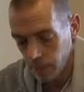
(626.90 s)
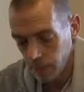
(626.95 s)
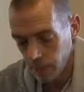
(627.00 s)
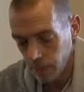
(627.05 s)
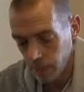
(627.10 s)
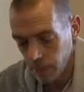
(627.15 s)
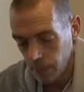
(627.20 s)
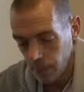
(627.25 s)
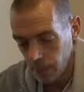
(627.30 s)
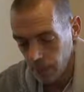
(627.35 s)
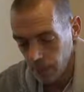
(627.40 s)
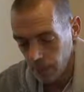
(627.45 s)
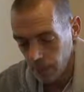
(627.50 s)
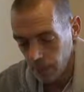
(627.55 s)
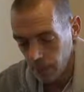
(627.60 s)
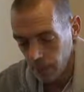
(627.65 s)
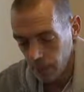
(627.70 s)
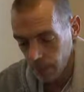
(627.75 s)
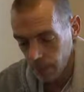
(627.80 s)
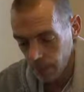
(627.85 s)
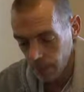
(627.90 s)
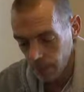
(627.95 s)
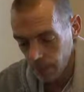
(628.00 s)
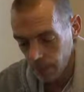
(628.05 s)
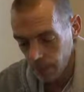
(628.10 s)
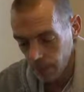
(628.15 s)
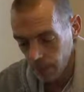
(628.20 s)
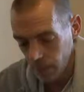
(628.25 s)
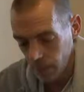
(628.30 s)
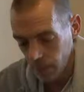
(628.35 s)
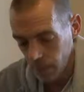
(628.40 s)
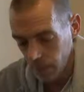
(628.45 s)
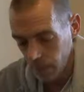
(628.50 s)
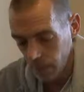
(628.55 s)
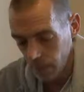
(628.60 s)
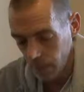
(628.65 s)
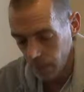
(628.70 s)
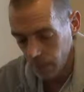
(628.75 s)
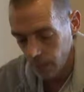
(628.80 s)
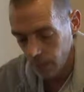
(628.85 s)

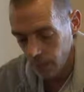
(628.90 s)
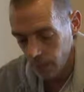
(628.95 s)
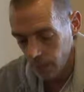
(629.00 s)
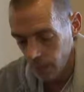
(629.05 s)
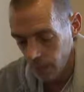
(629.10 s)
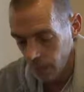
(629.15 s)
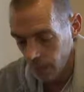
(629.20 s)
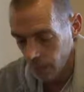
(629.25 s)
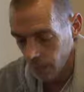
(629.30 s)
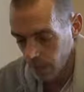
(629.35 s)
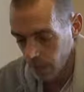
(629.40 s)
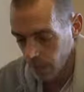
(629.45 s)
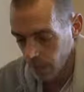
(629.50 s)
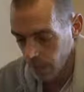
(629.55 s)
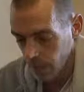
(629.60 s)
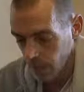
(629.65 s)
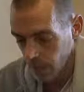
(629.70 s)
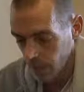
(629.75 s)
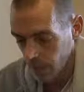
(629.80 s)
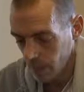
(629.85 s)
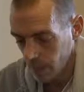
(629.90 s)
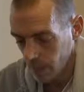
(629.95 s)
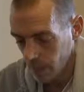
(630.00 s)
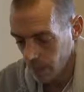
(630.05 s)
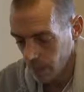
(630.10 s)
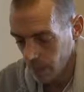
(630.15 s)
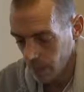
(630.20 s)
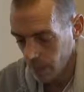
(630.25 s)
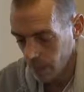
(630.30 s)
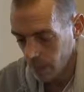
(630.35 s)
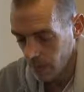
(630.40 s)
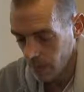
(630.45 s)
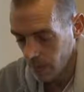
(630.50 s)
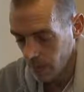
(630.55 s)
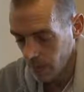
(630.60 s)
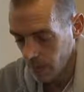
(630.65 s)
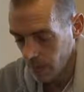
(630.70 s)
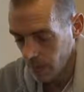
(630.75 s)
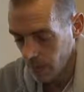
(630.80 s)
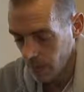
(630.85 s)

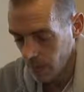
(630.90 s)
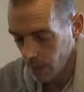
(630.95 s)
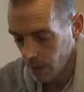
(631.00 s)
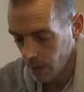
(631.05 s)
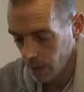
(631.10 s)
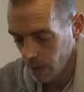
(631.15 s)
(no one is talking)